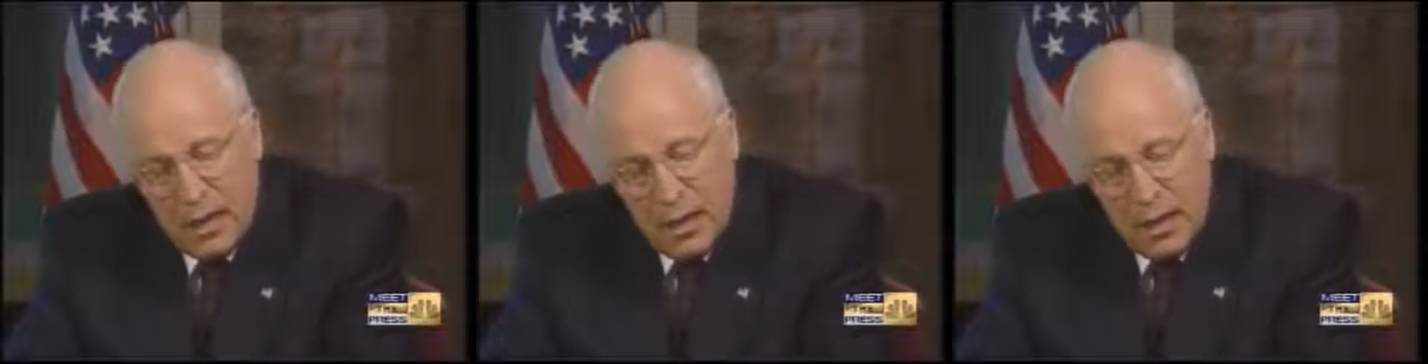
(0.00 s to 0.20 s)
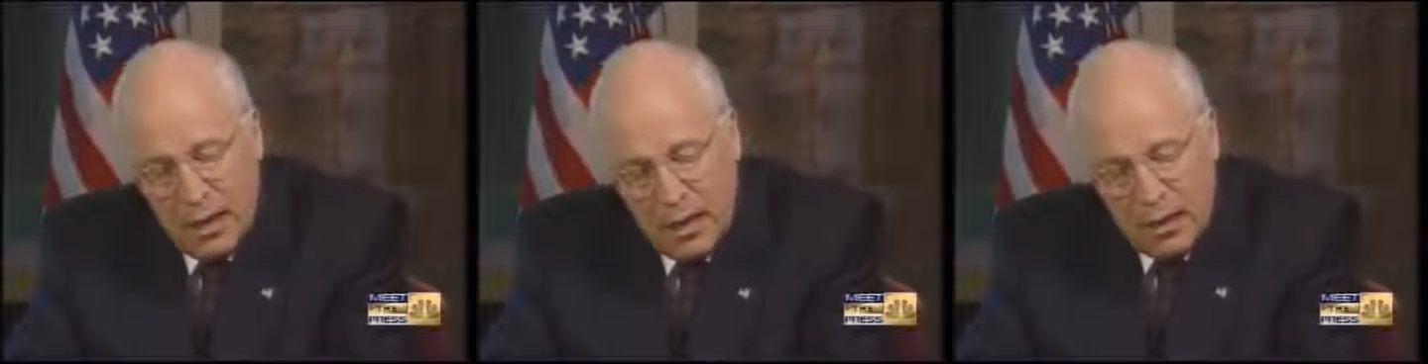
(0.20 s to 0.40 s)

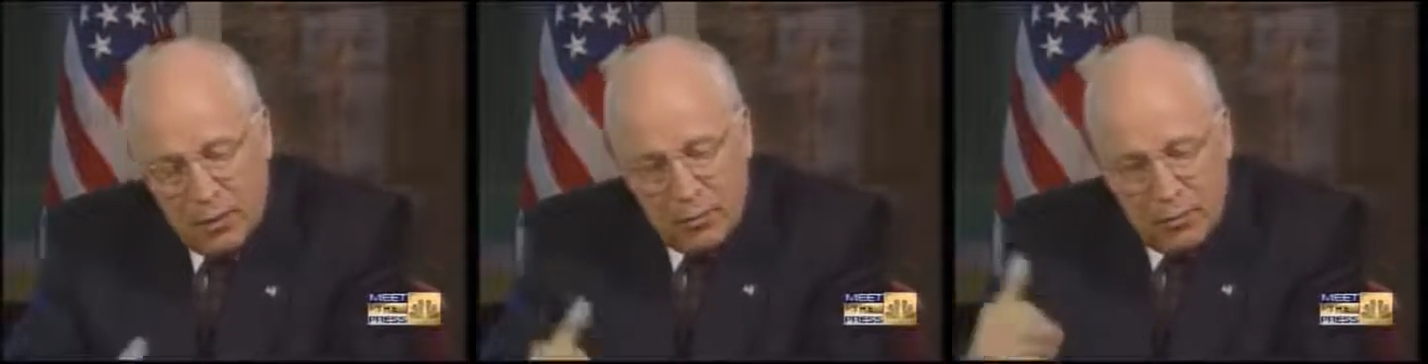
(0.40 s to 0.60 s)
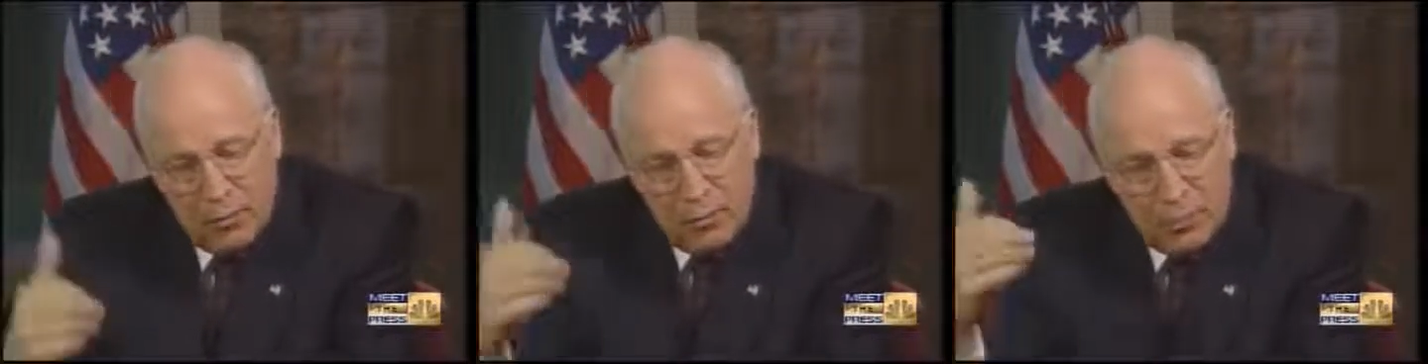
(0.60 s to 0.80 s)

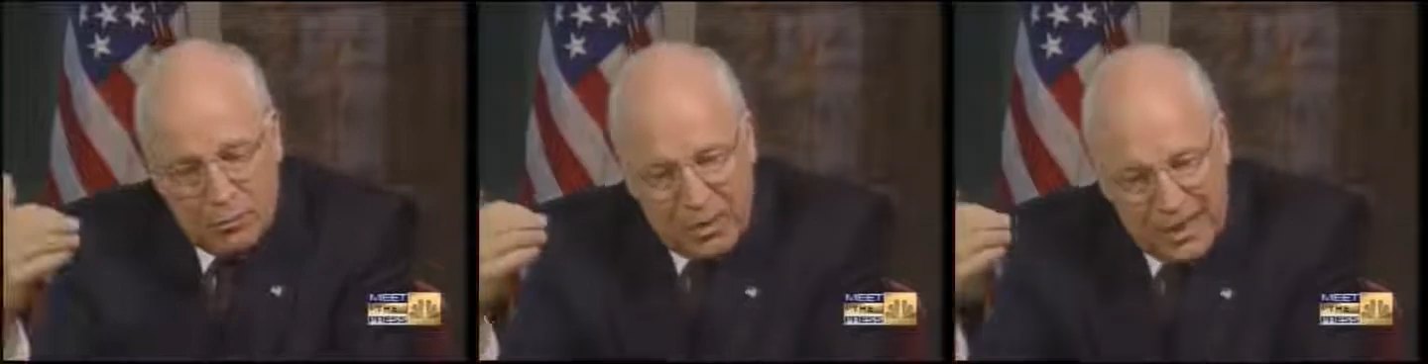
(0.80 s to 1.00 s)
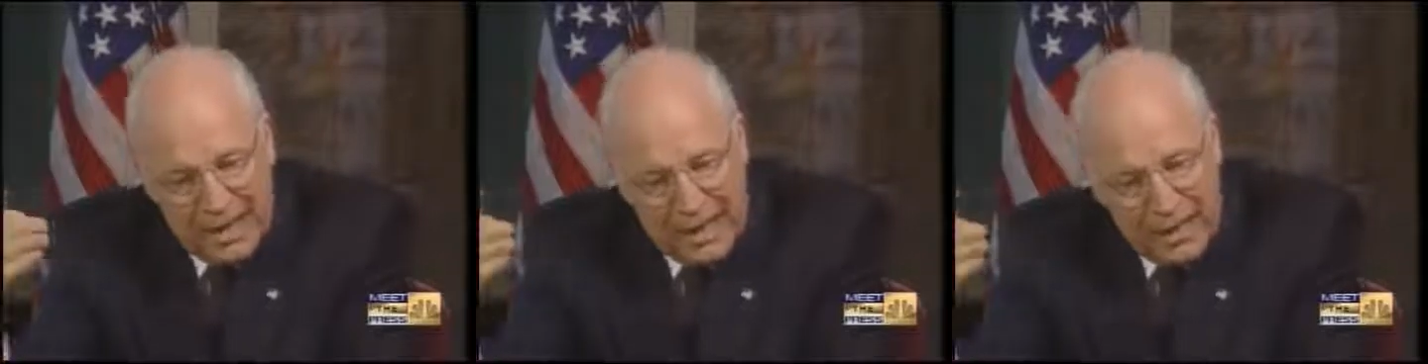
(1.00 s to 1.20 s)
The
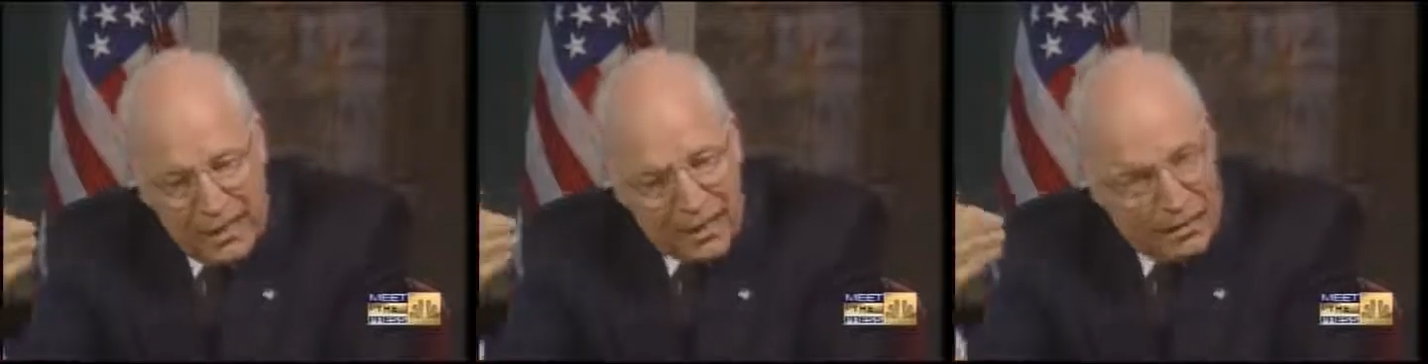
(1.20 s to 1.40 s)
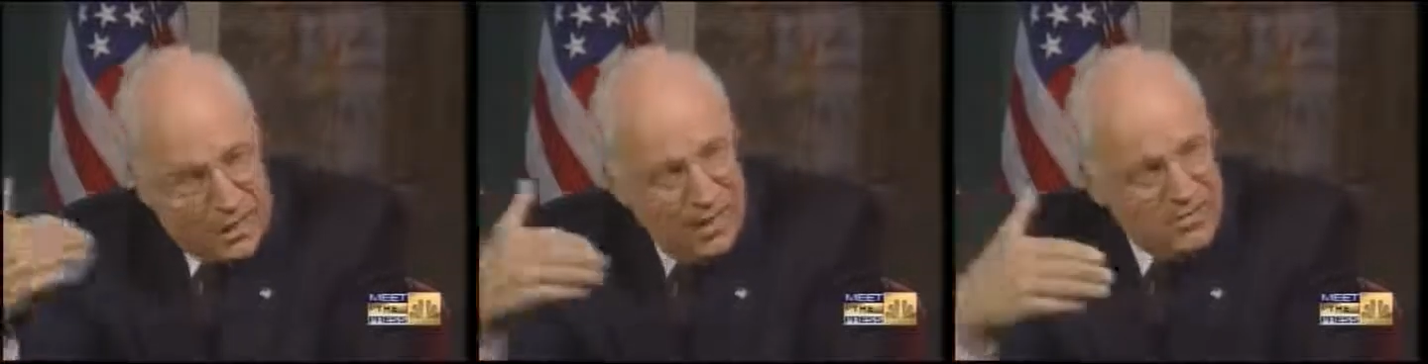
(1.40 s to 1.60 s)

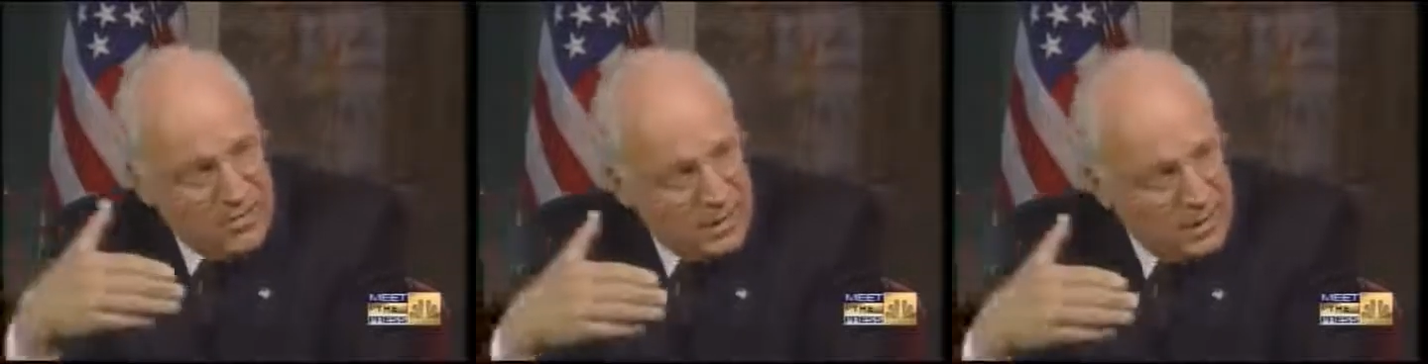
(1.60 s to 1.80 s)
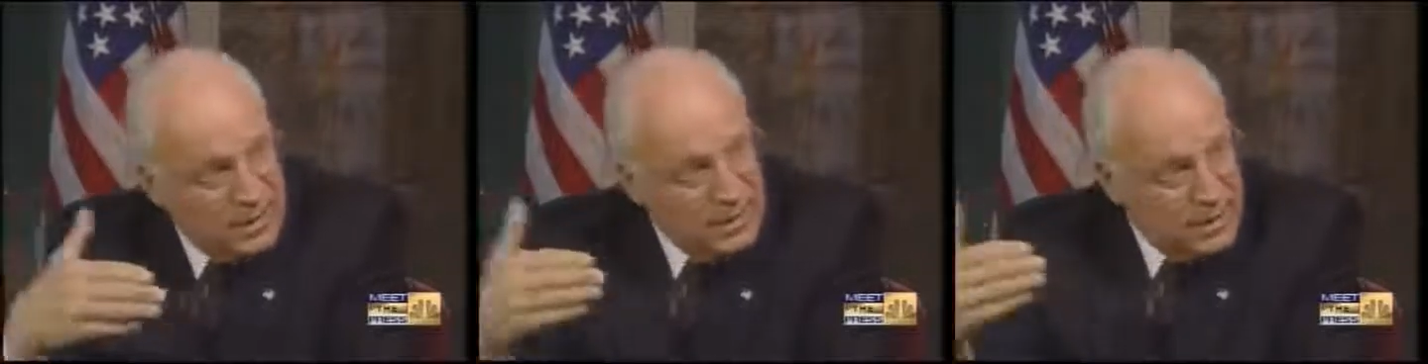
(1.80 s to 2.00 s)
plane
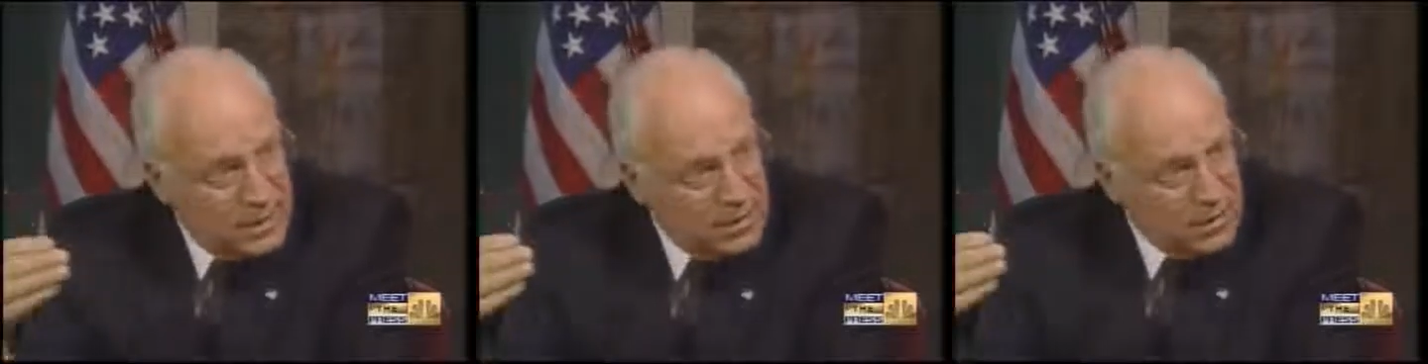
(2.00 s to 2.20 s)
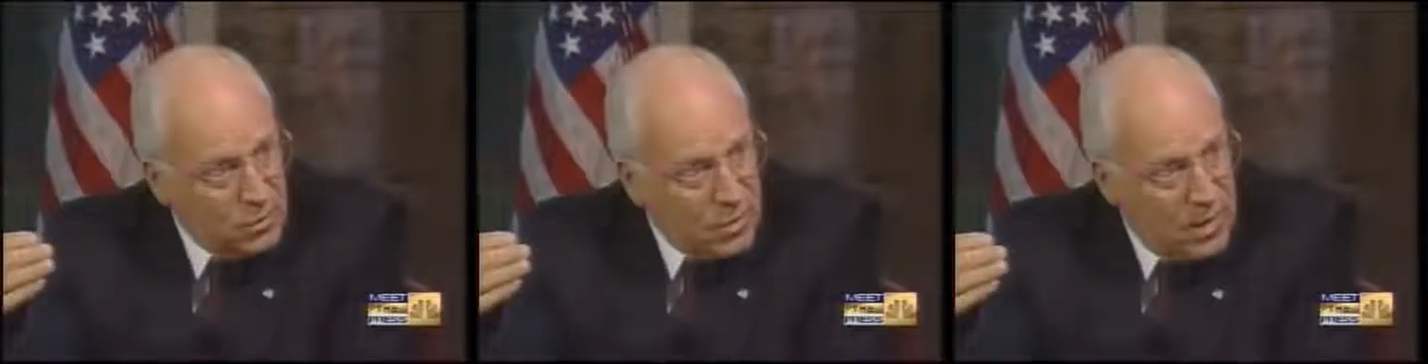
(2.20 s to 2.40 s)
obviously didn't
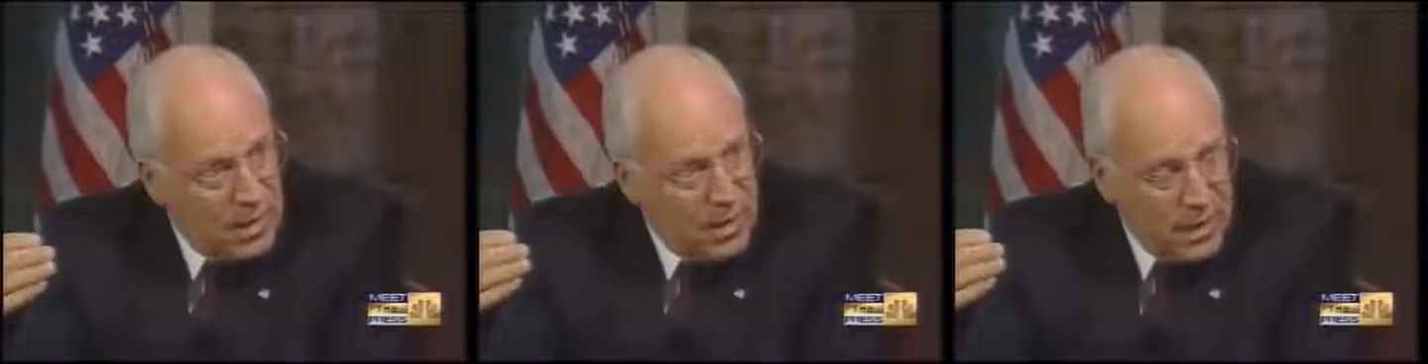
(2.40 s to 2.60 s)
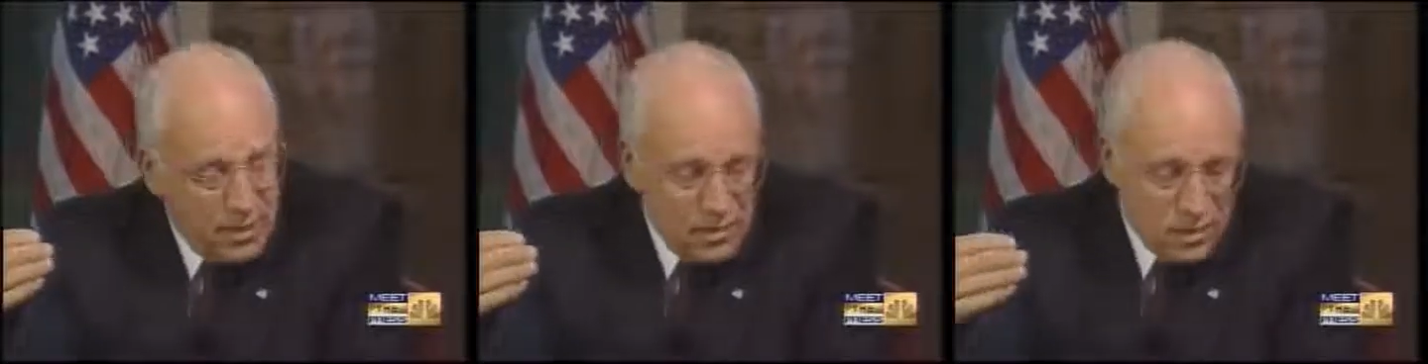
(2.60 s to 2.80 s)
hit the White
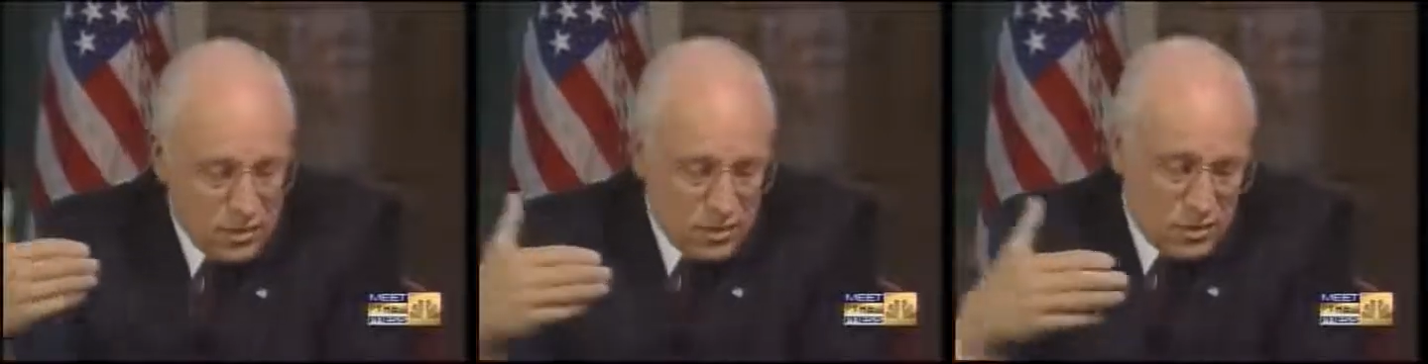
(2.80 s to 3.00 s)
House,